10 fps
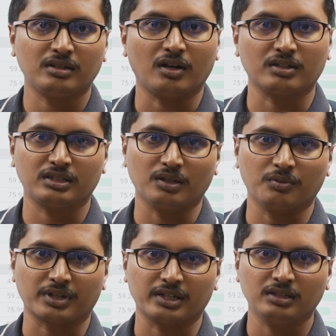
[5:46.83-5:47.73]
or the
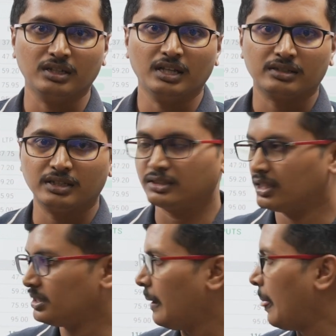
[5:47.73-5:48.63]
downtrend. Think
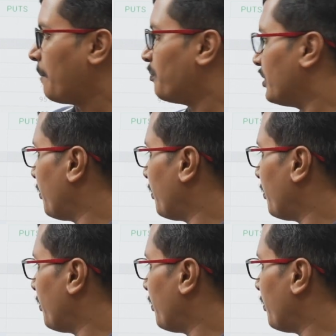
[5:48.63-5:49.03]
that the